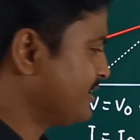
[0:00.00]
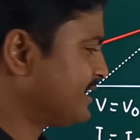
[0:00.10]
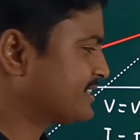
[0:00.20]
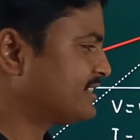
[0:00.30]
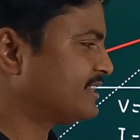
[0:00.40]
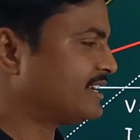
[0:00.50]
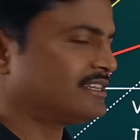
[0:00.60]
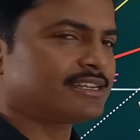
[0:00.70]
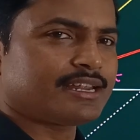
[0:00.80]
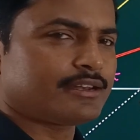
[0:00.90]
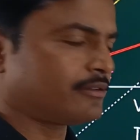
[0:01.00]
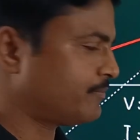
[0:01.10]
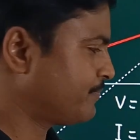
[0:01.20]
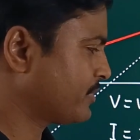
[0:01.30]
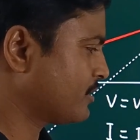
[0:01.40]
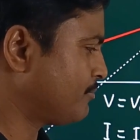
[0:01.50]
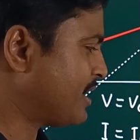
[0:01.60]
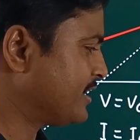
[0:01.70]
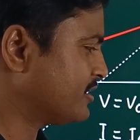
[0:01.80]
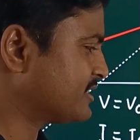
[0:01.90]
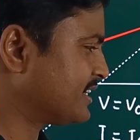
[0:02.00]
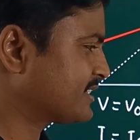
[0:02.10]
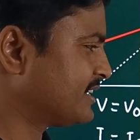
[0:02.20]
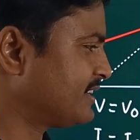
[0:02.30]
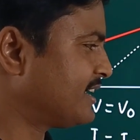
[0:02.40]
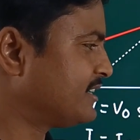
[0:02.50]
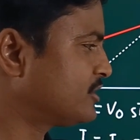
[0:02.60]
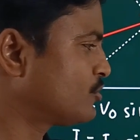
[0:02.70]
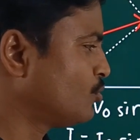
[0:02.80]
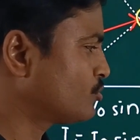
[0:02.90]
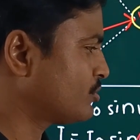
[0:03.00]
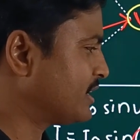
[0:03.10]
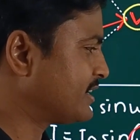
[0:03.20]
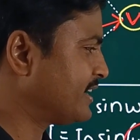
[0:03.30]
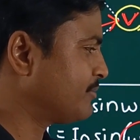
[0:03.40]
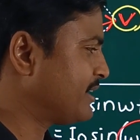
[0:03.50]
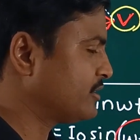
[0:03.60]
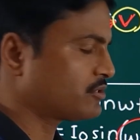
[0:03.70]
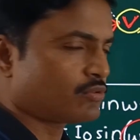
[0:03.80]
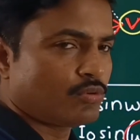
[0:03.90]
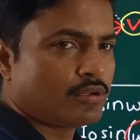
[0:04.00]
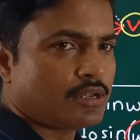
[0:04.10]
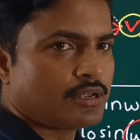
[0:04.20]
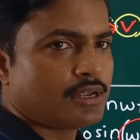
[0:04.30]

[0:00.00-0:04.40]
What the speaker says: XC, that is 10, minus XL, that is 2, so that 10 minus 2,